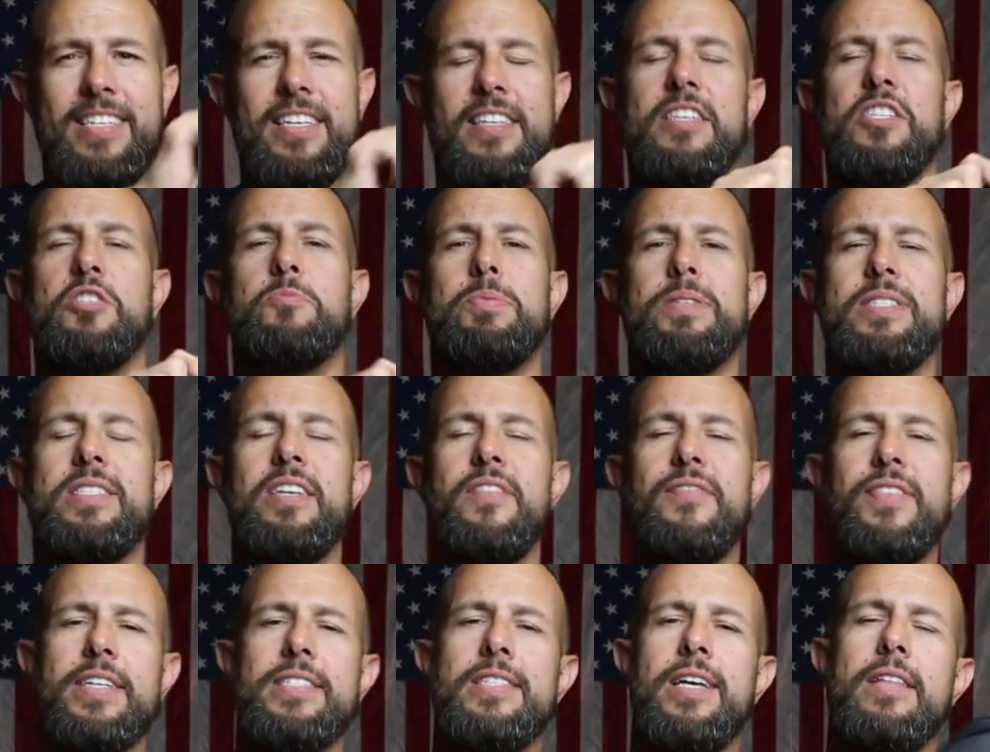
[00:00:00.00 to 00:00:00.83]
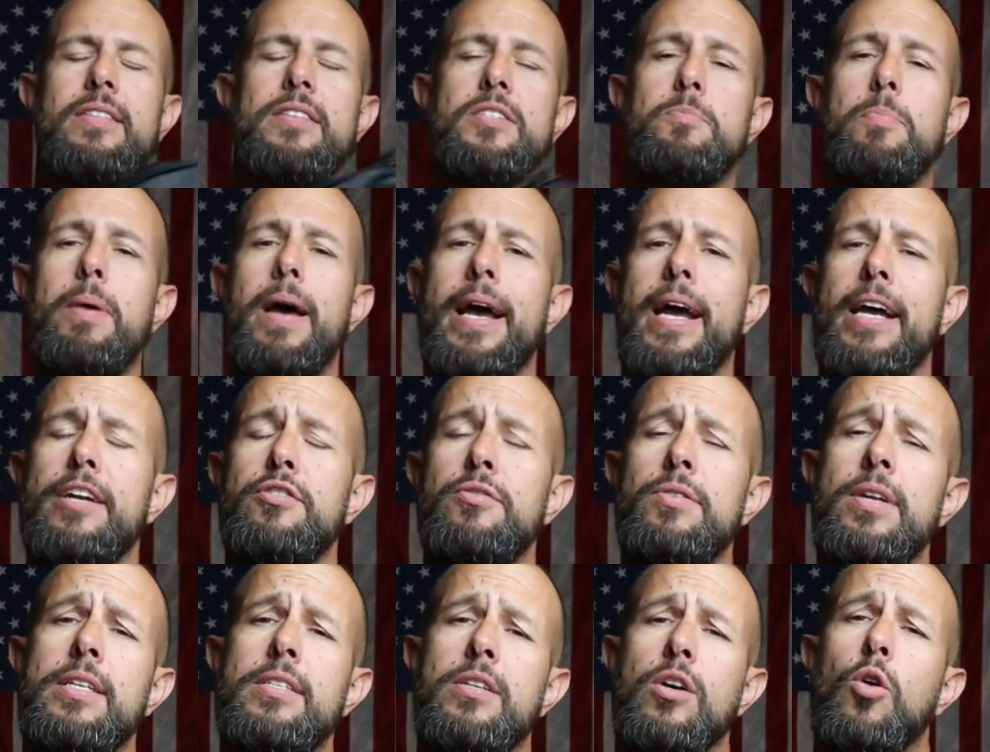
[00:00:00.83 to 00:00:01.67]
to the specifics on this bag, I do
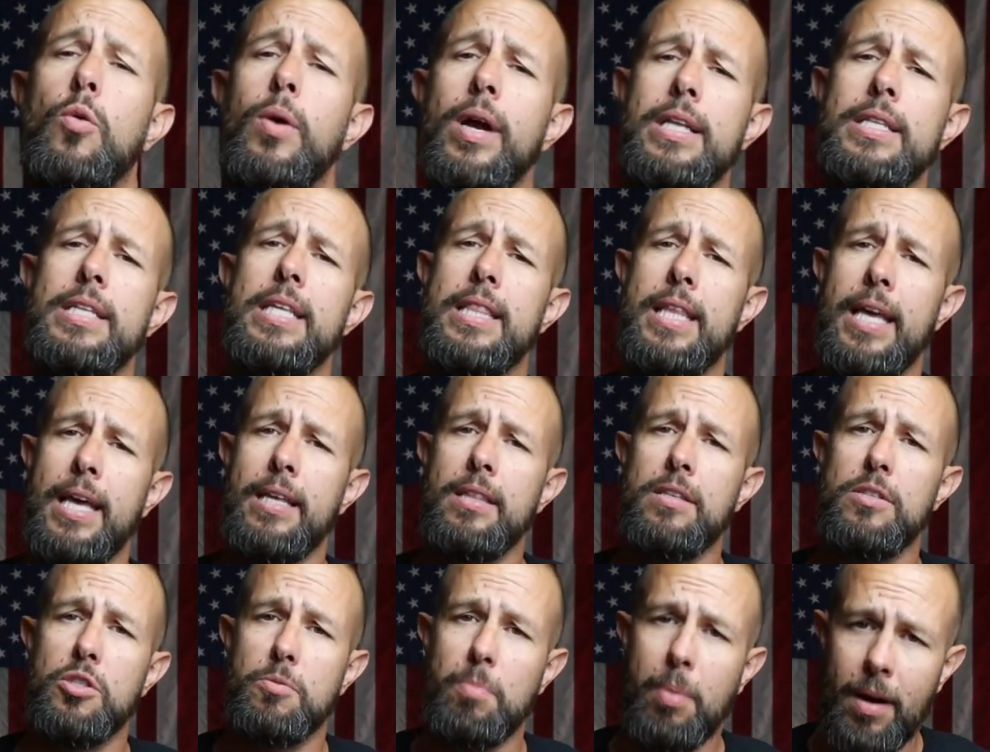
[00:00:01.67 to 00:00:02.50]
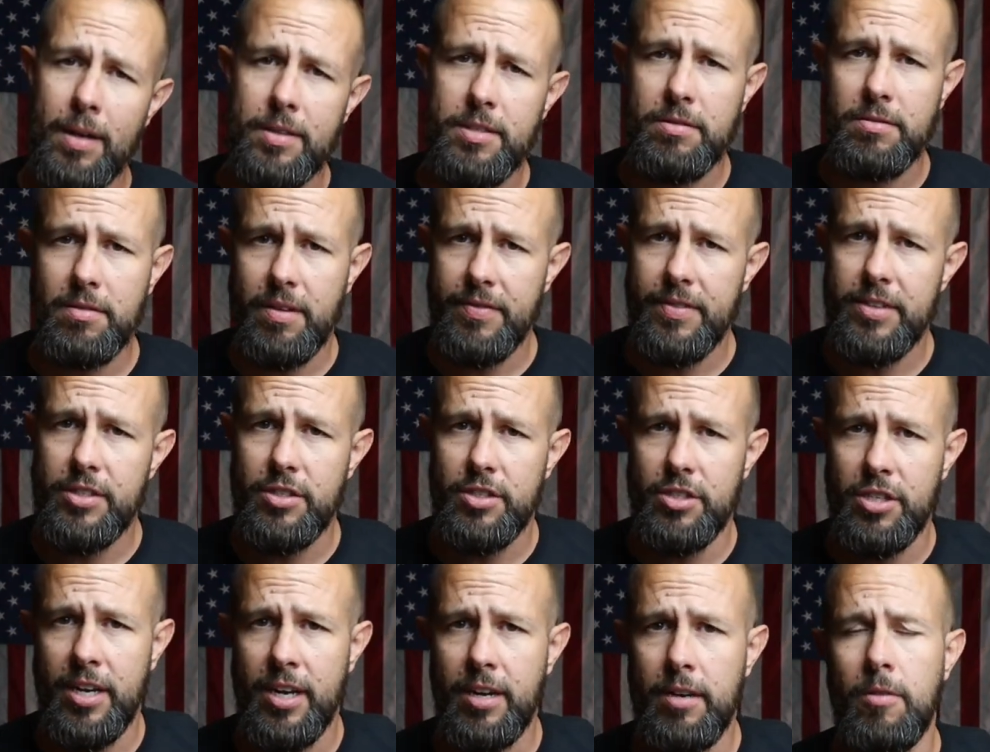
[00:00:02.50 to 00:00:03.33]
need to quickly thank the sponsor of this
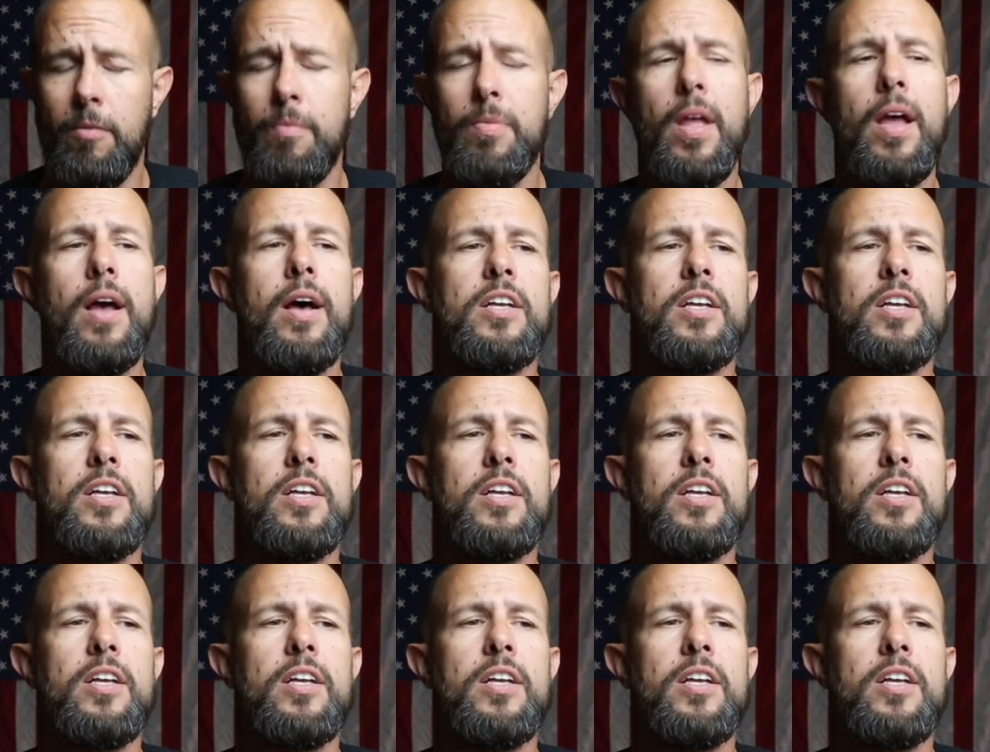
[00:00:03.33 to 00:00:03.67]
channel,